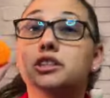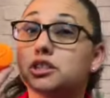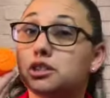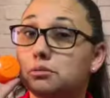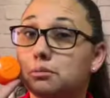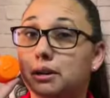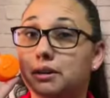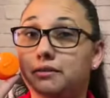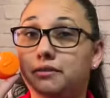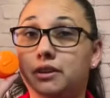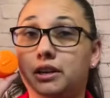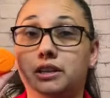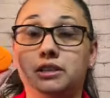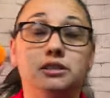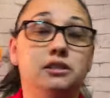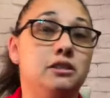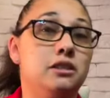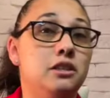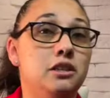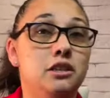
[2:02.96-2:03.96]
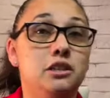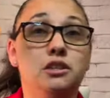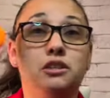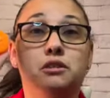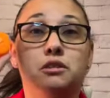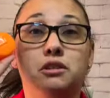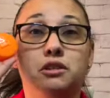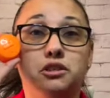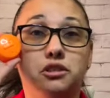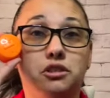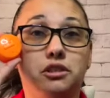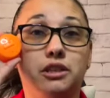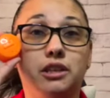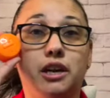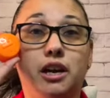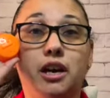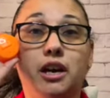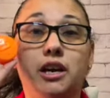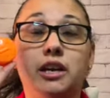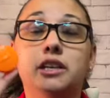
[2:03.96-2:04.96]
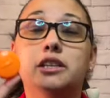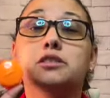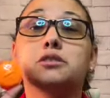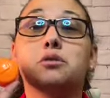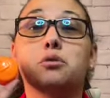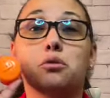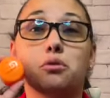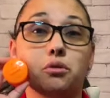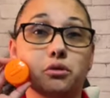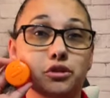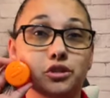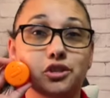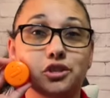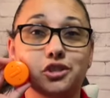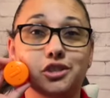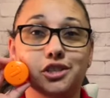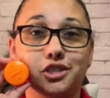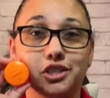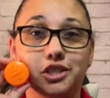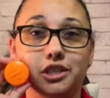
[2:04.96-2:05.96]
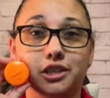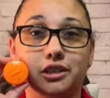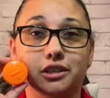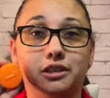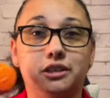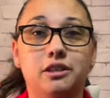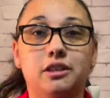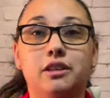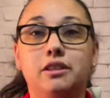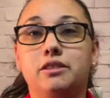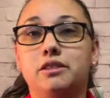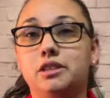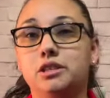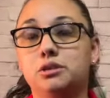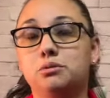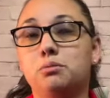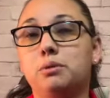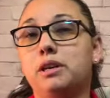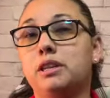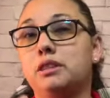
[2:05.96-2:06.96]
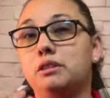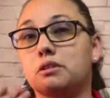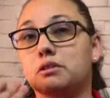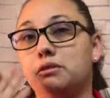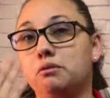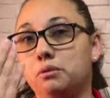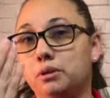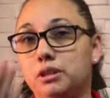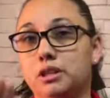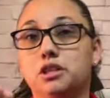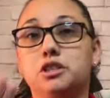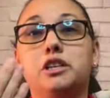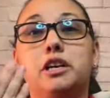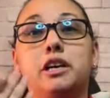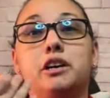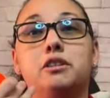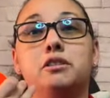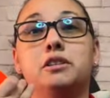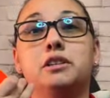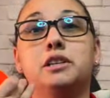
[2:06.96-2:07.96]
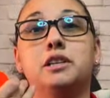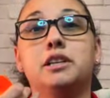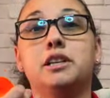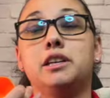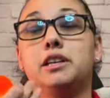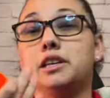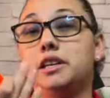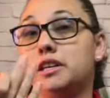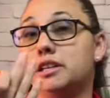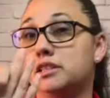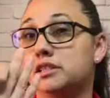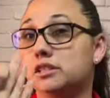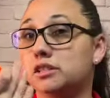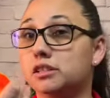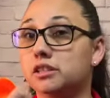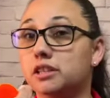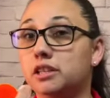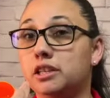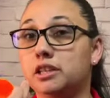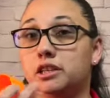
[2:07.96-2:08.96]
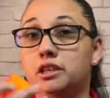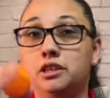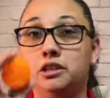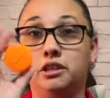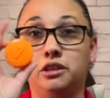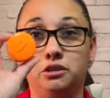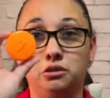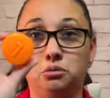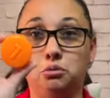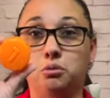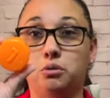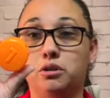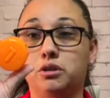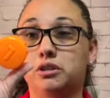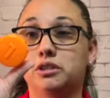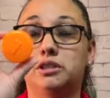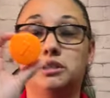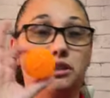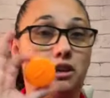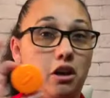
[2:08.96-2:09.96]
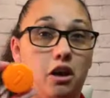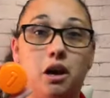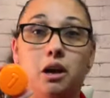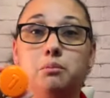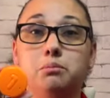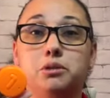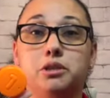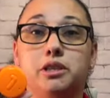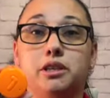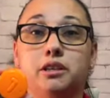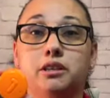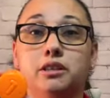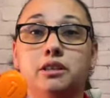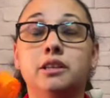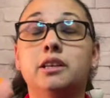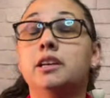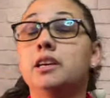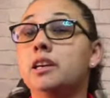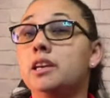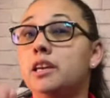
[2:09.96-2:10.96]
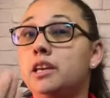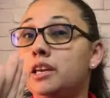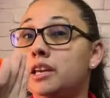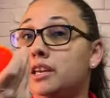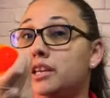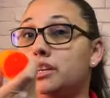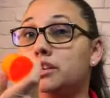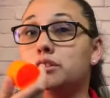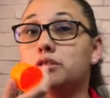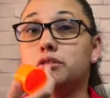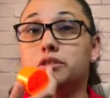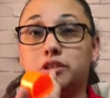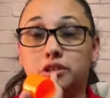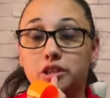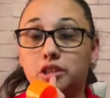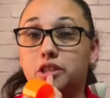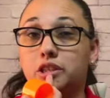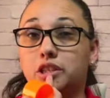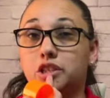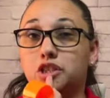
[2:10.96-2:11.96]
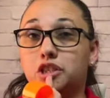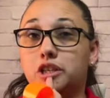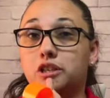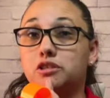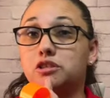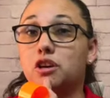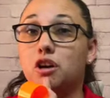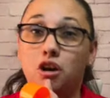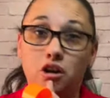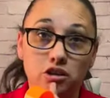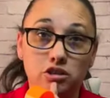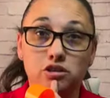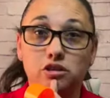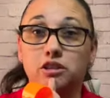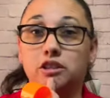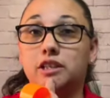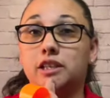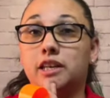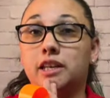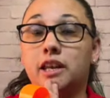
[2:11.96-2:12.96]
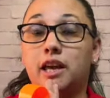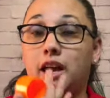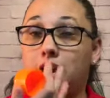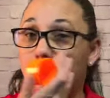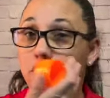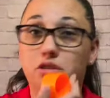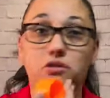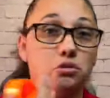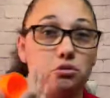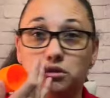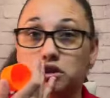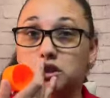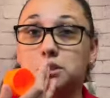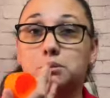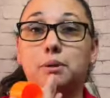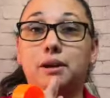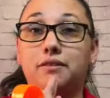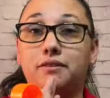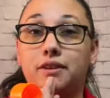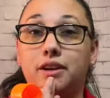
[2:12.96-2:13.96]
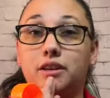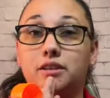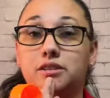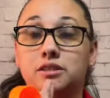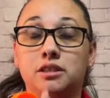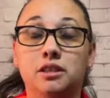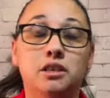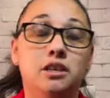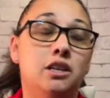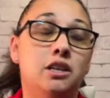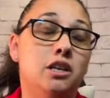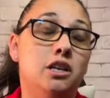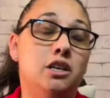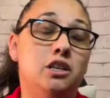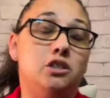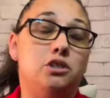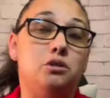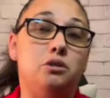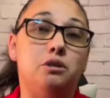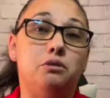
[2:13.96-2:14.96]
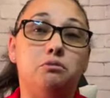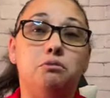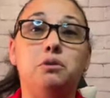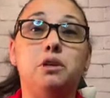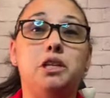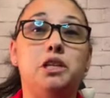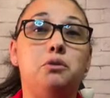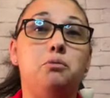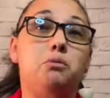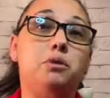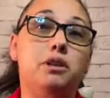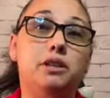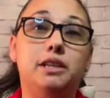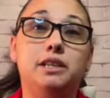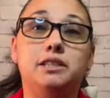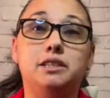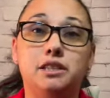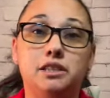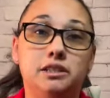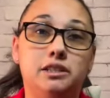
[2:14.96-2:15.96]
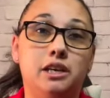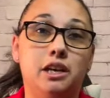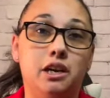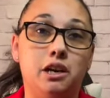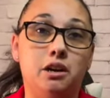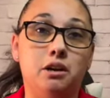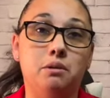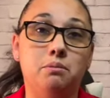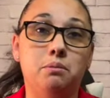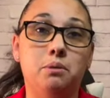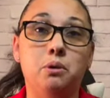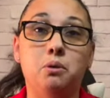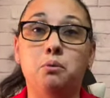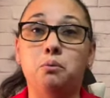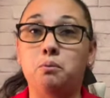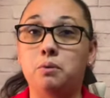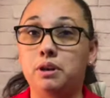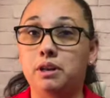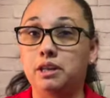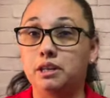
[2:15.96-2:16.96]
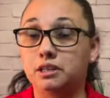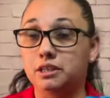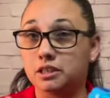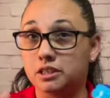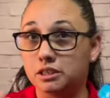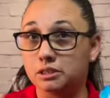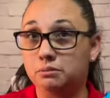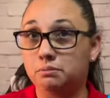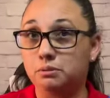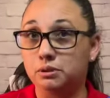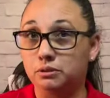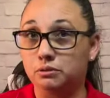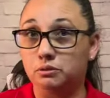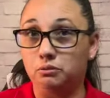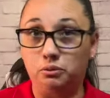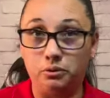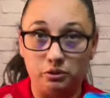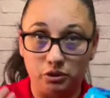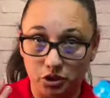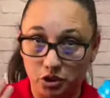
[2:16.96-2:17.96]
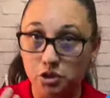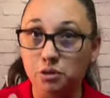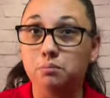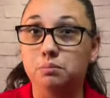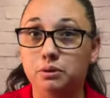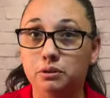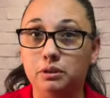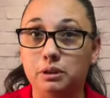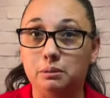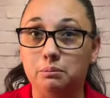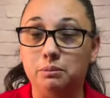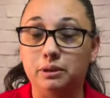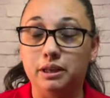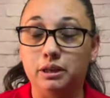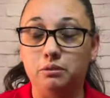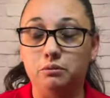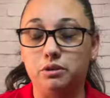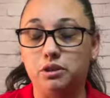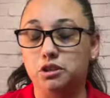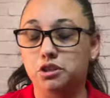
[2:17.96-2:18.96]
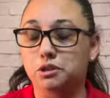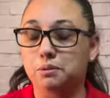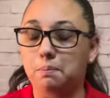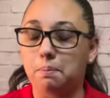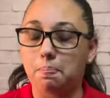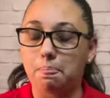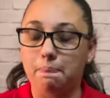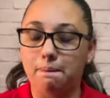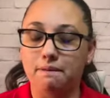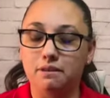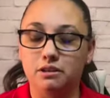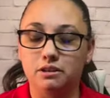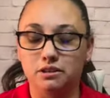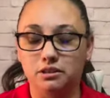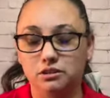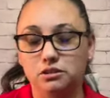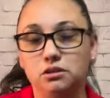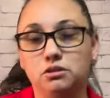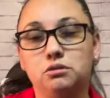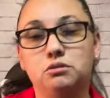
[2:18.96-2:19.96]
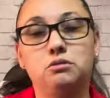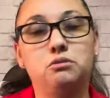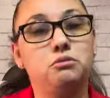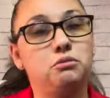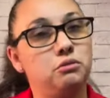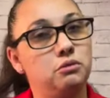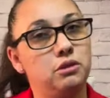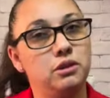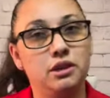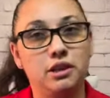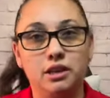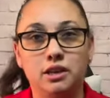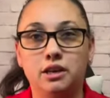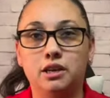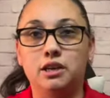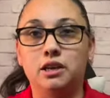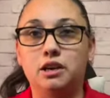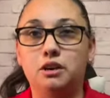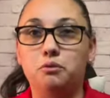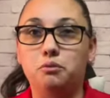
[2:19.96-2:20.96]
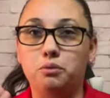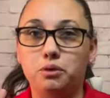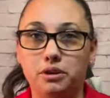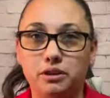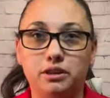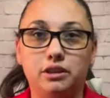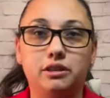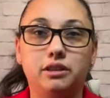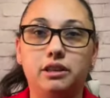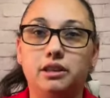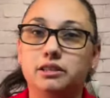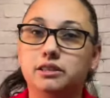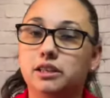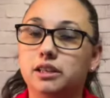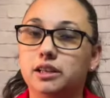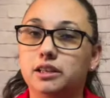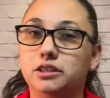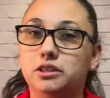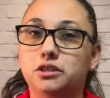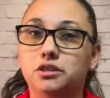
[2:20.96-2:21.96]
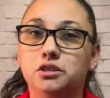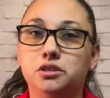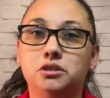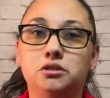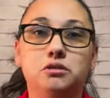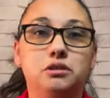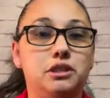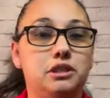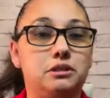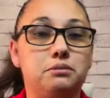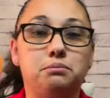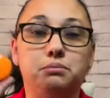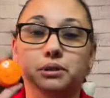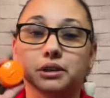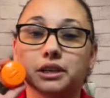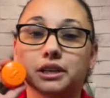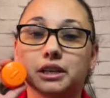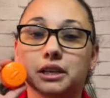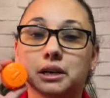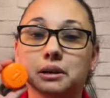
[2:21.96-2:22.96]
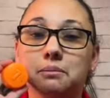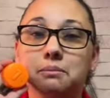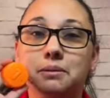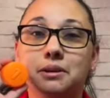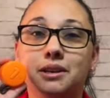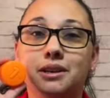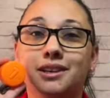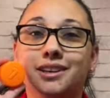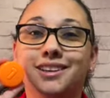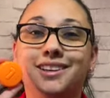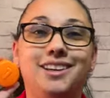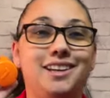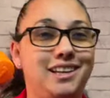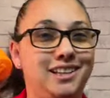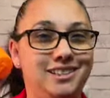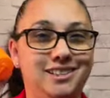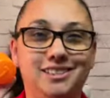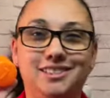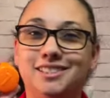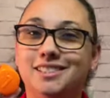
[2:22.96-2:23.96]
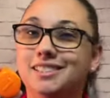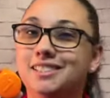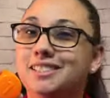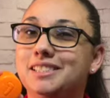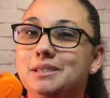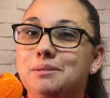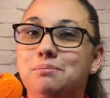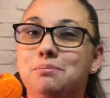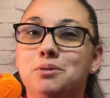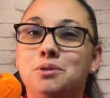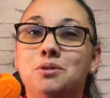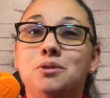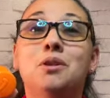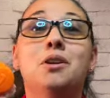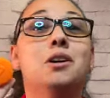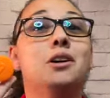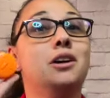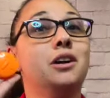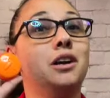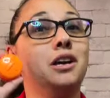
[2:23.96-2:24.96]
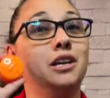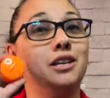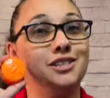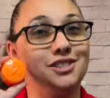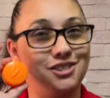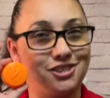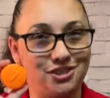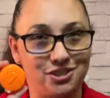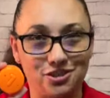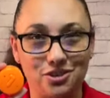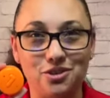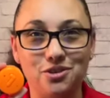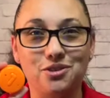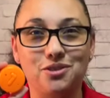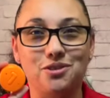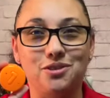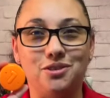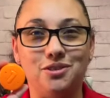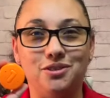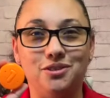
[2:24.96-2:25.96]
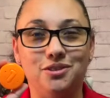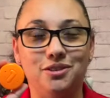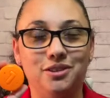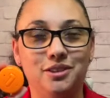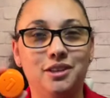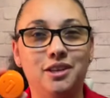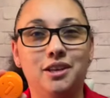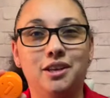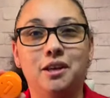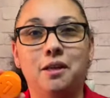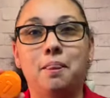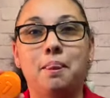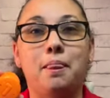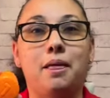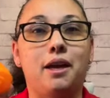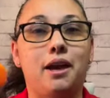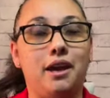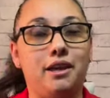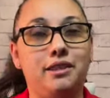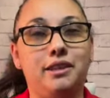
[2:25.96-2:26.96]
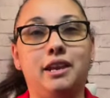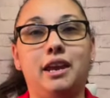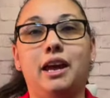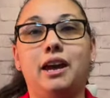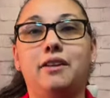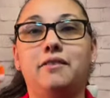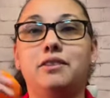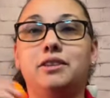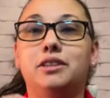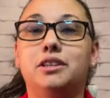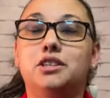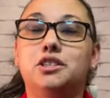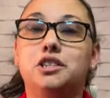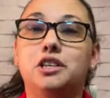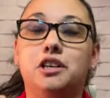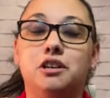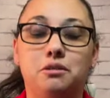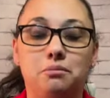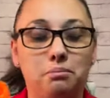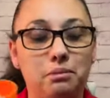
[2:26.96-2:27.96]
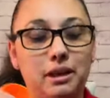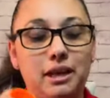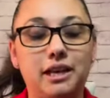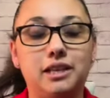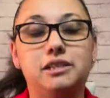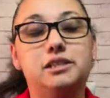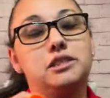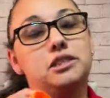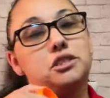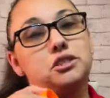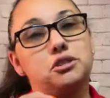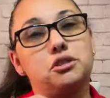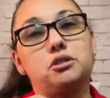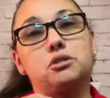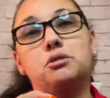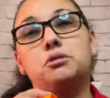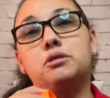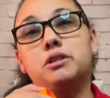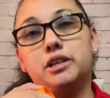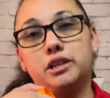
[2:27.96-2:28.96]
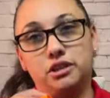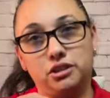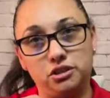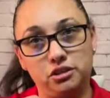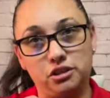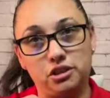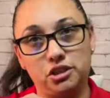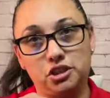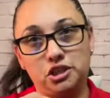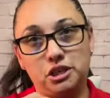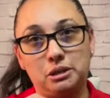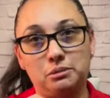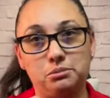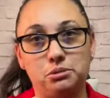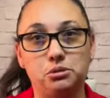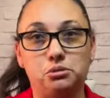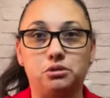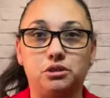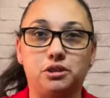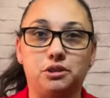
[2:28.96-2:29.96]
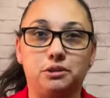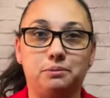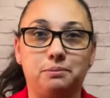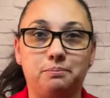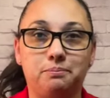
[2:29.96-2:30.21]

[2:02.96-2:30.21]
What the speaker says: to my face, to the eyes or to the cheek. This way, when the child is looking towards the object, you know, the child's also looking towards my face. So it really does help when it does build up language. So one of the things I like to do is bring it up and just this simple circle, and then having the child place the circle into the shape sorter.